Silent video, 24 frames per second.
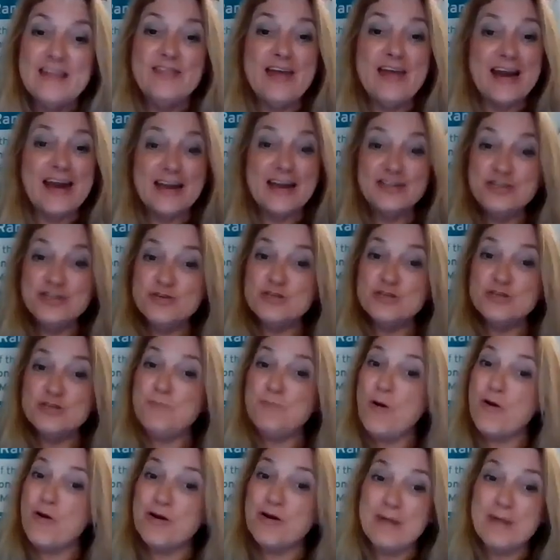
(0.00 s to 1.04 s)
that I do as
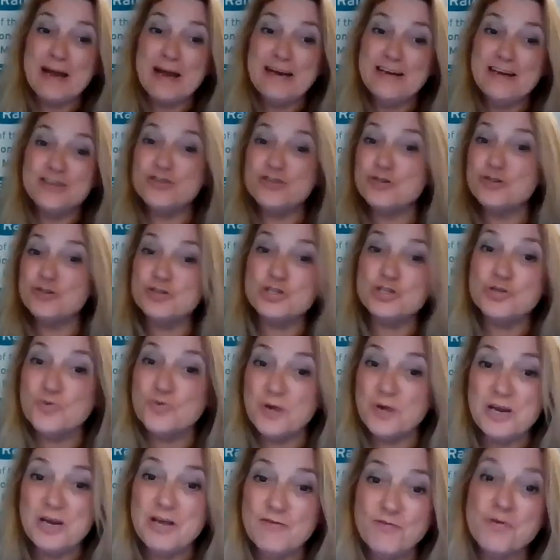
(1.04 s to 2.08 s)
part of my initial
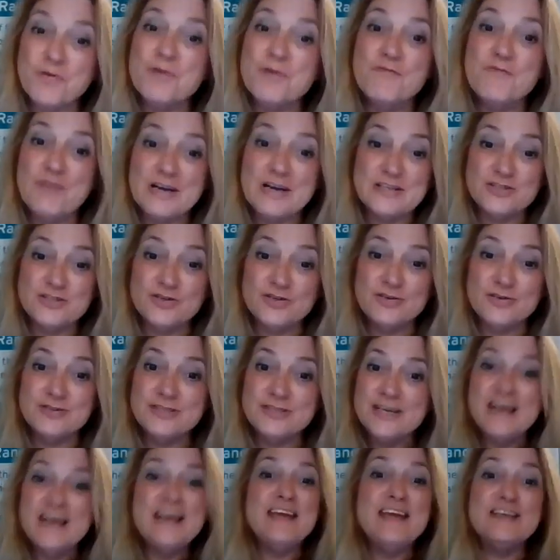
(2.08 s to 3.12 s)
screening for investors
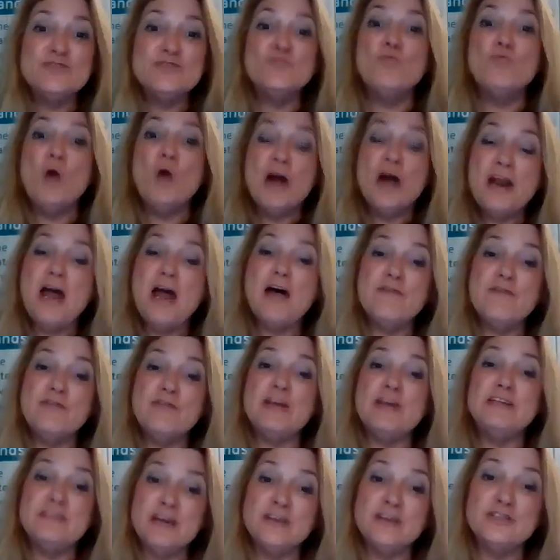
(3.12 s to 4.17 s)
is, what have
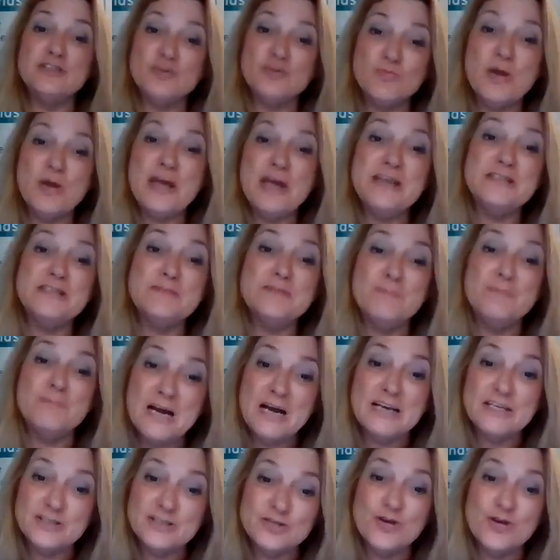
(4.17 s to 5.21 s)
they done to raise
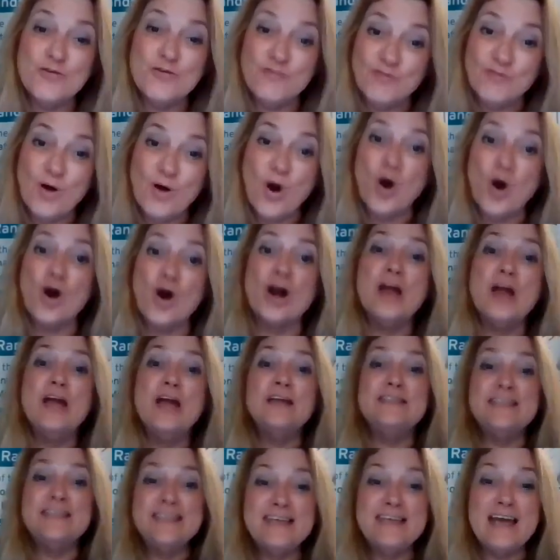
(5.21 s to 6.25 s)
money so far
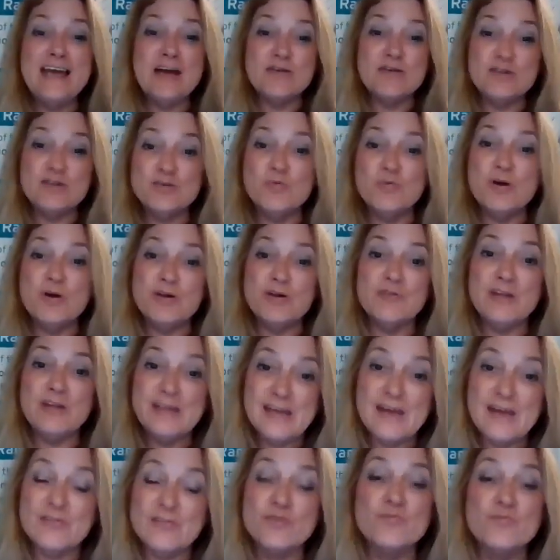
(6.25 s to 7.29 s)
to get to where they
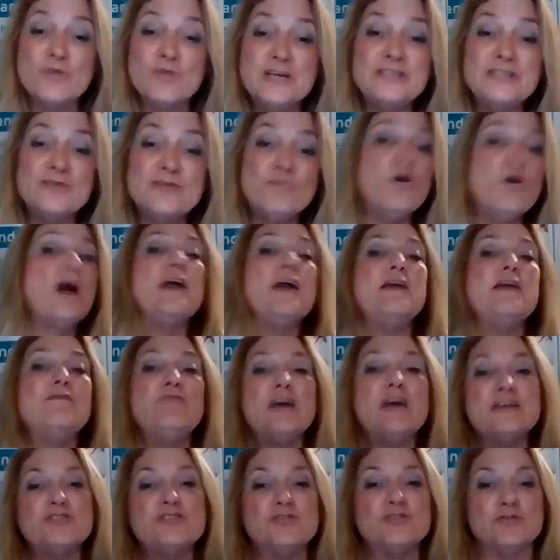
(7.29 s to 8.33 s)
get? The reason why
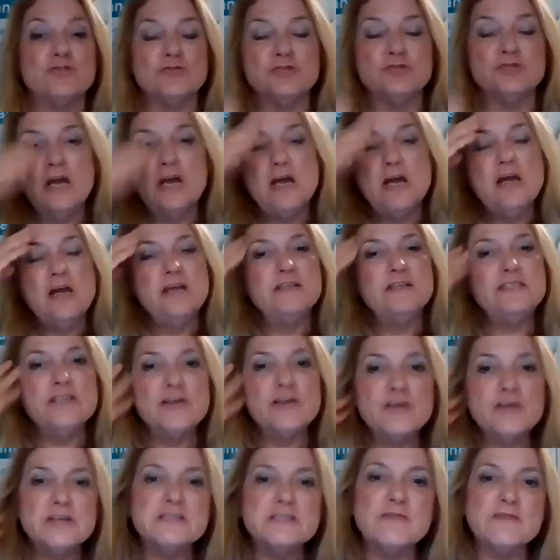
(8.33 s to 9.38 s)

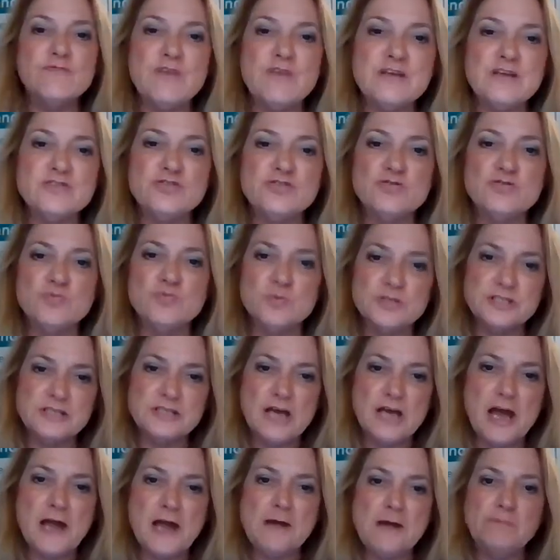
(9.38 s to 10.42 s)
serious investors will
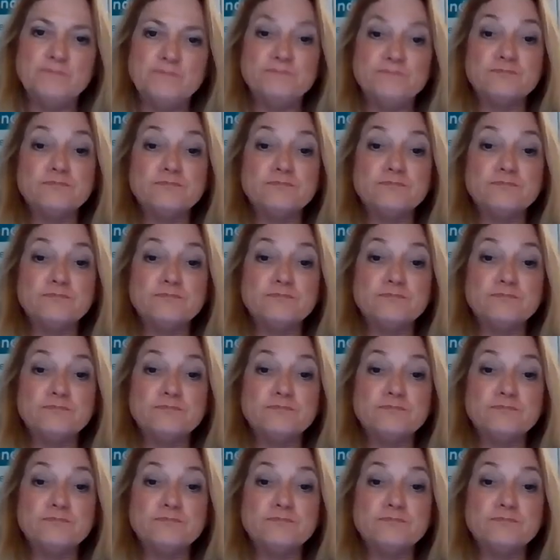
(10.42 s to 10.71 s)
say,